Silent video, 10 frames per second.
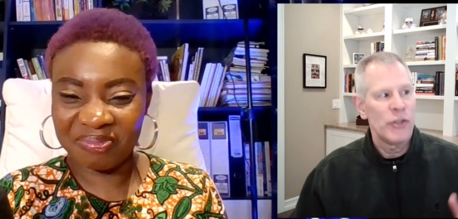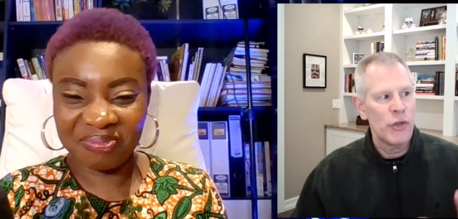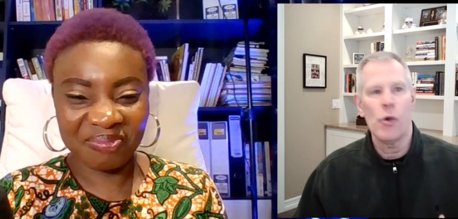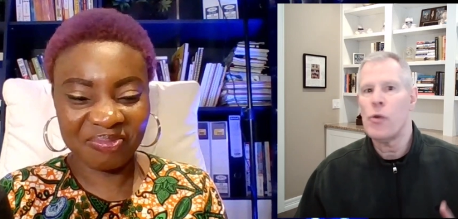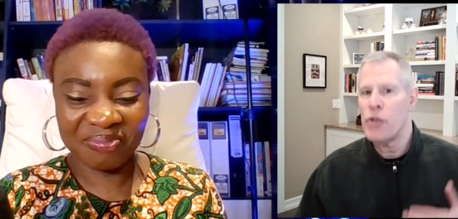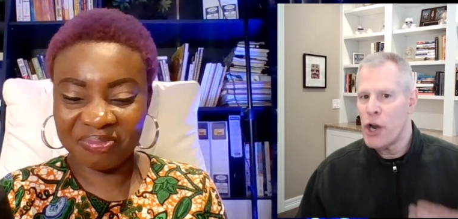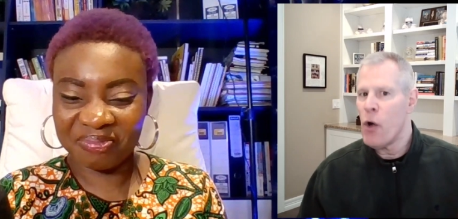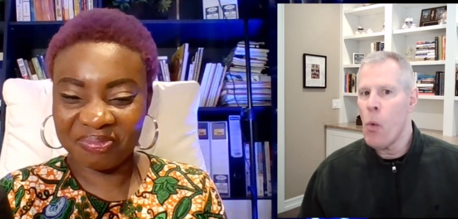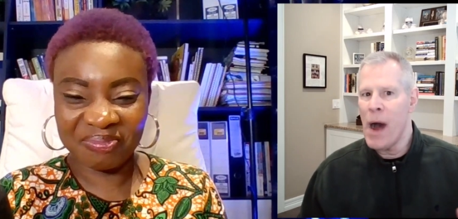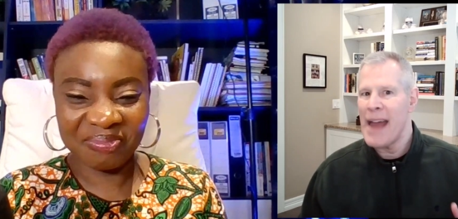Speaker 1: to, you know
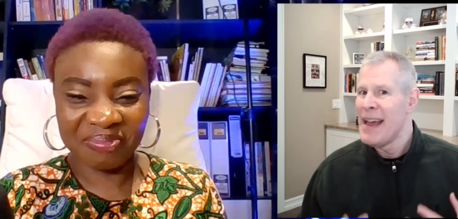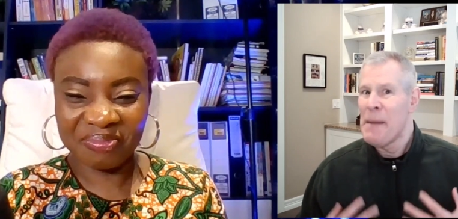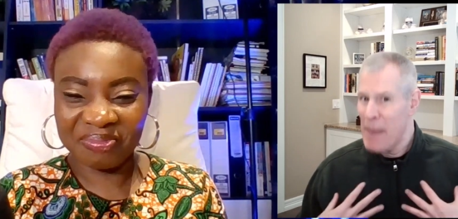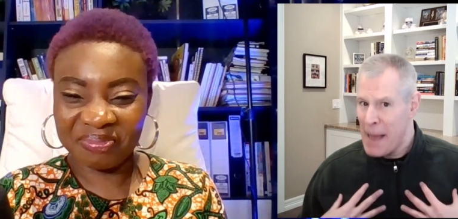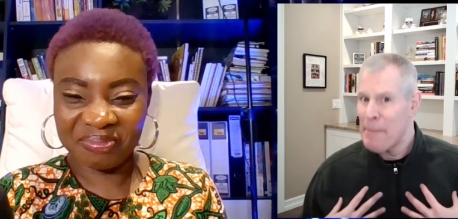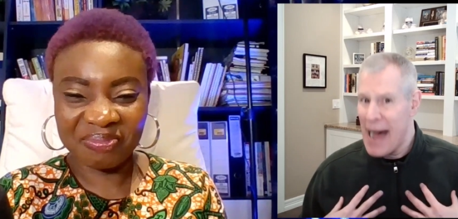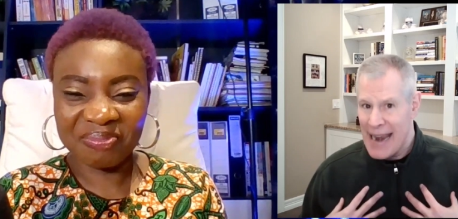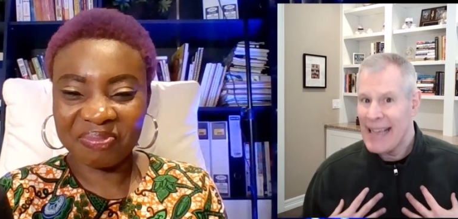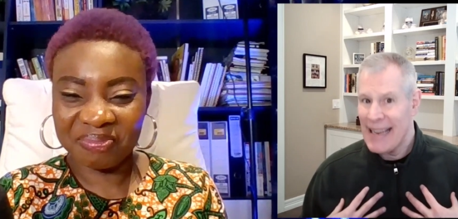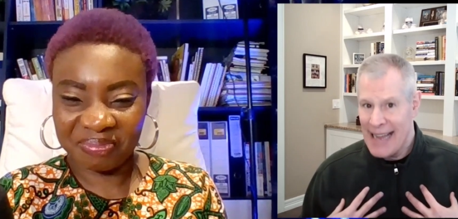what? My
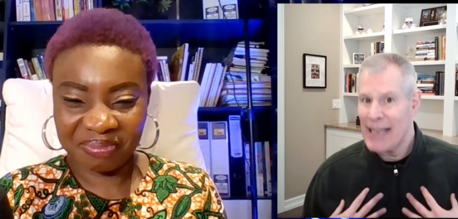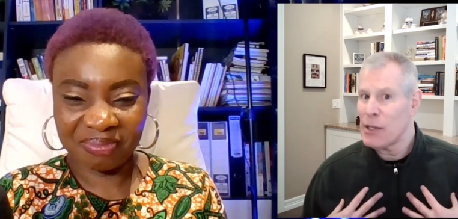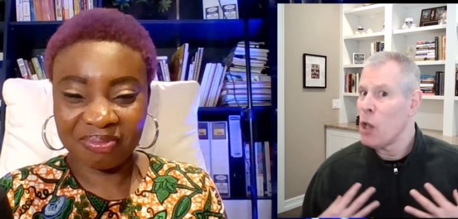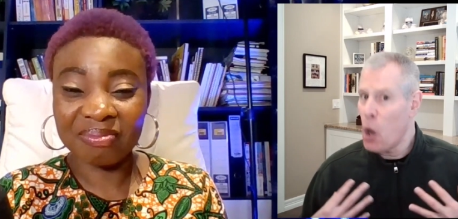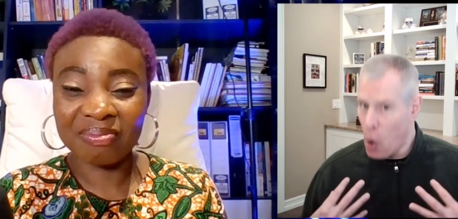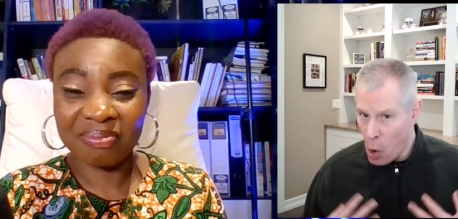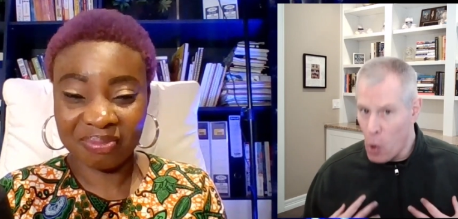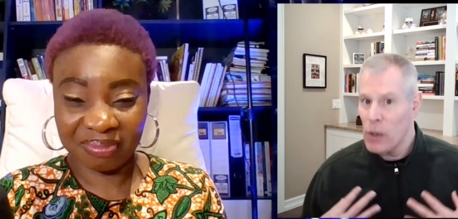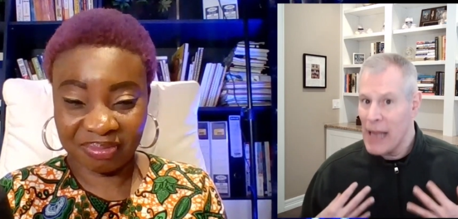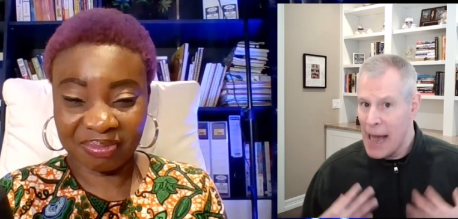body can handle a
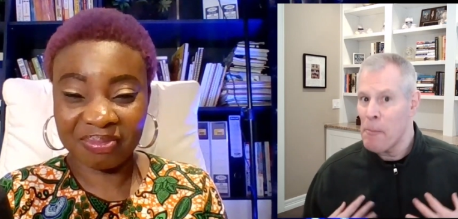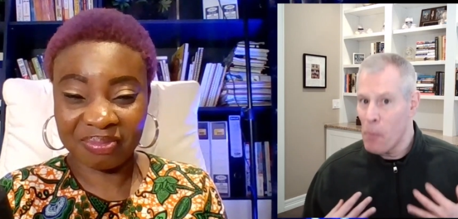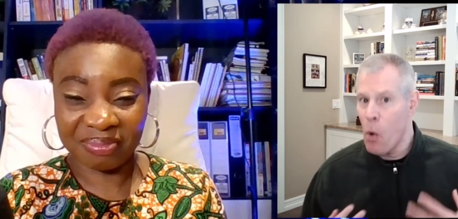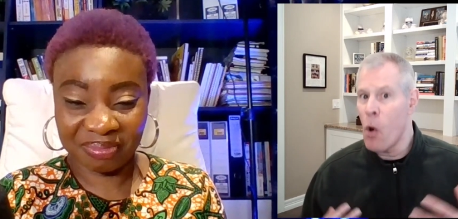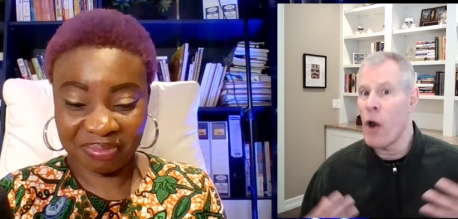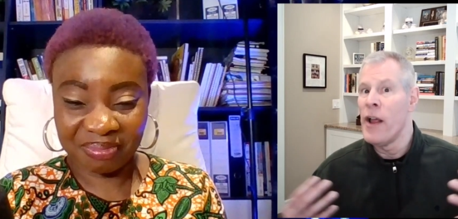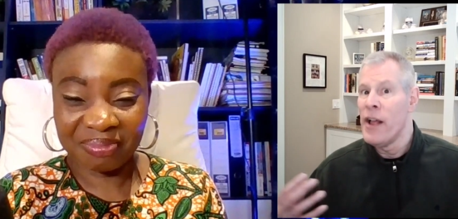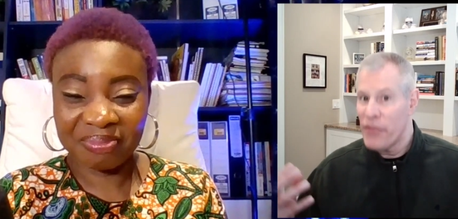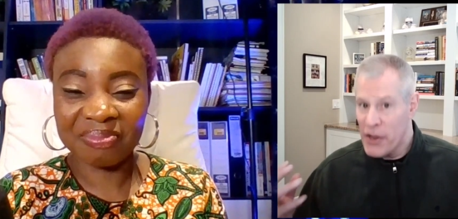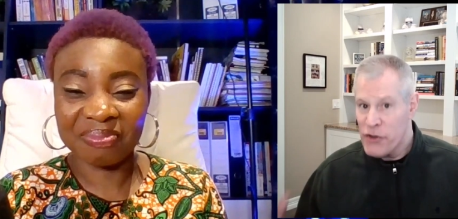whole lot more
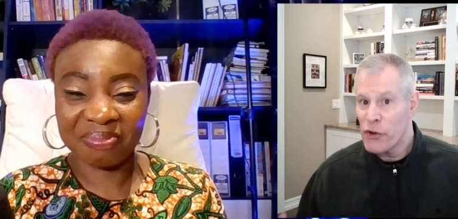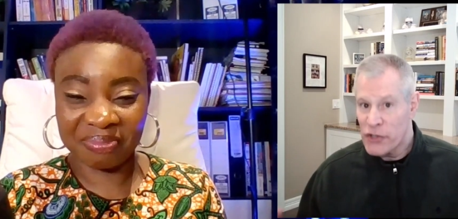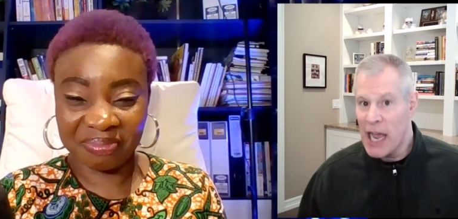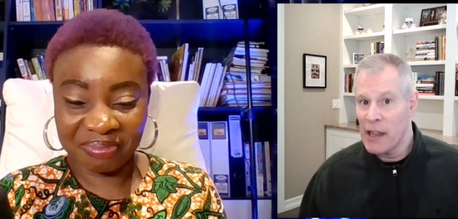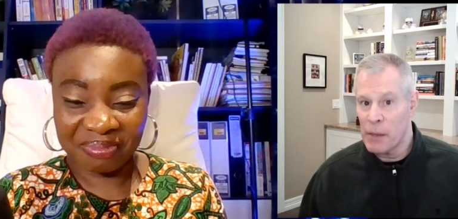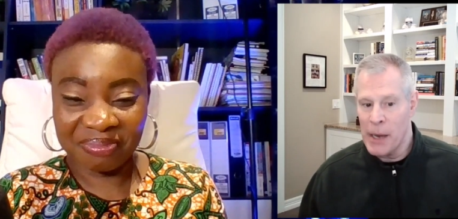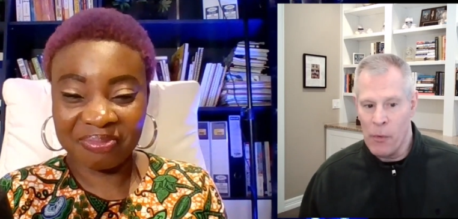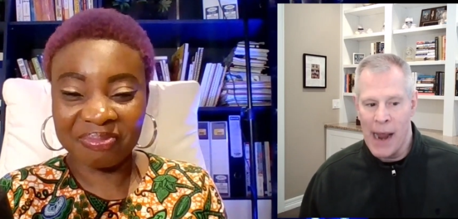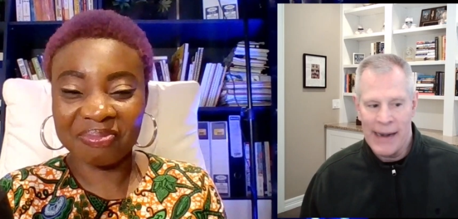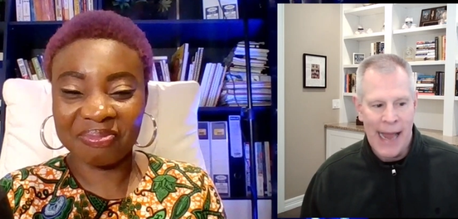than you're telling me
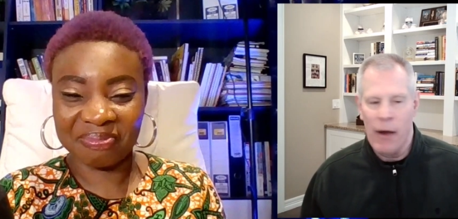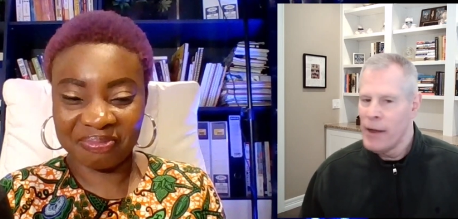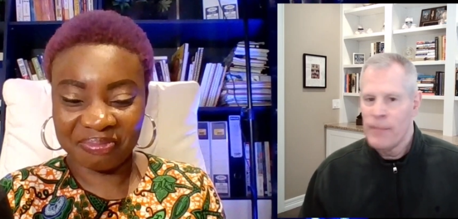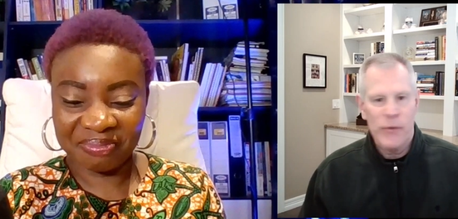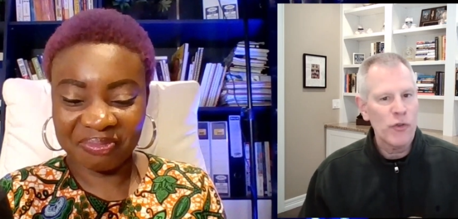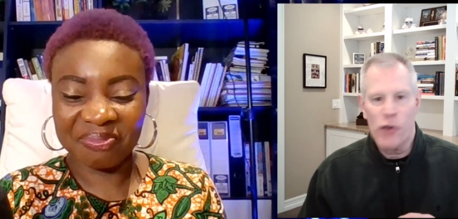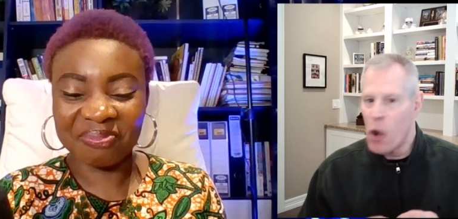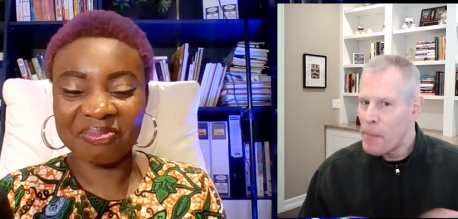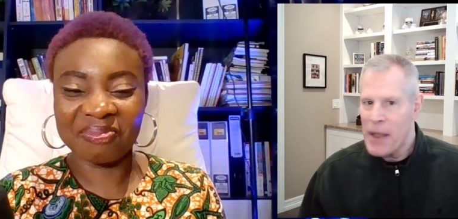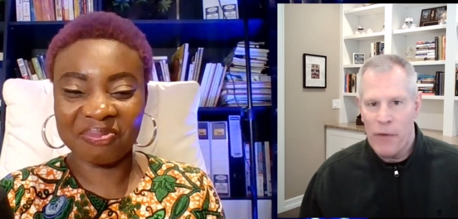right now. So
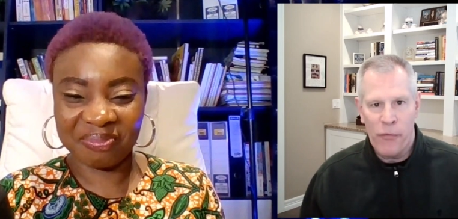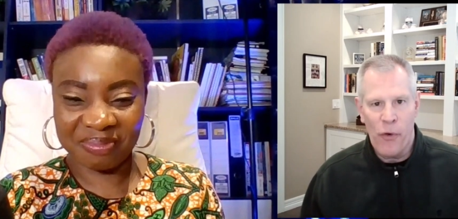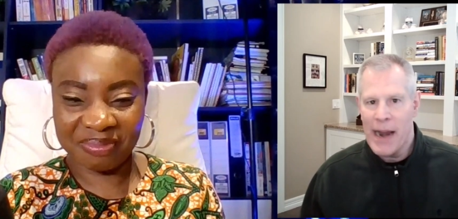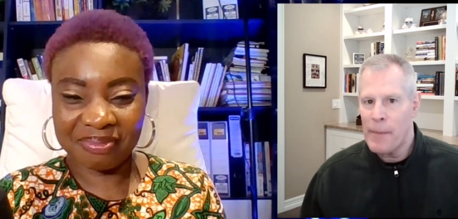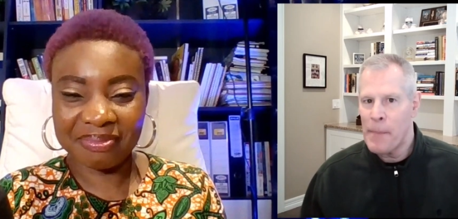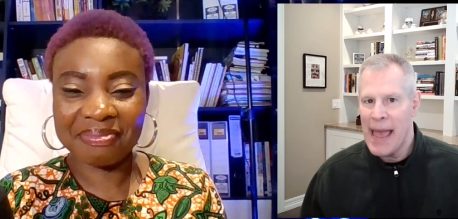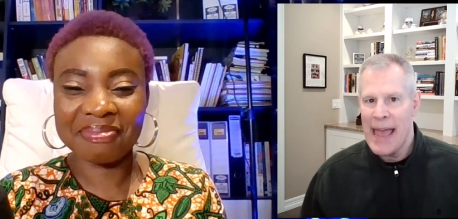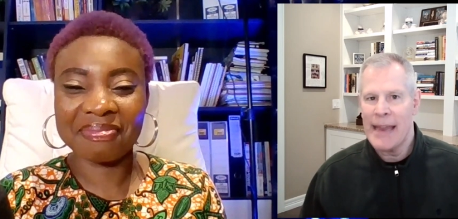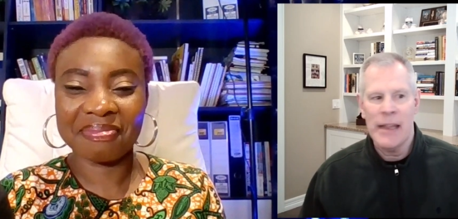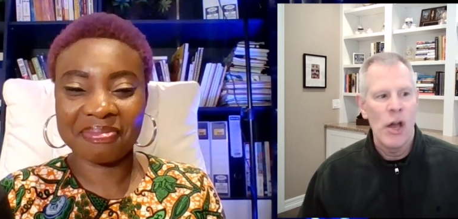don't be afraid of
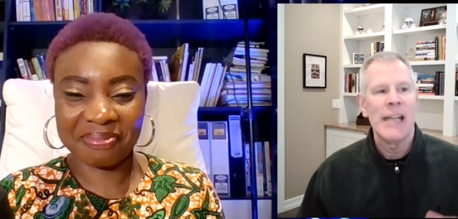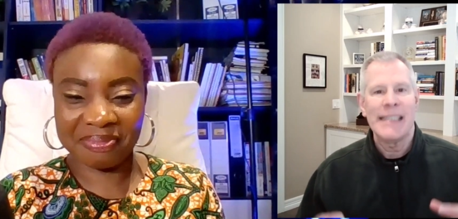pain.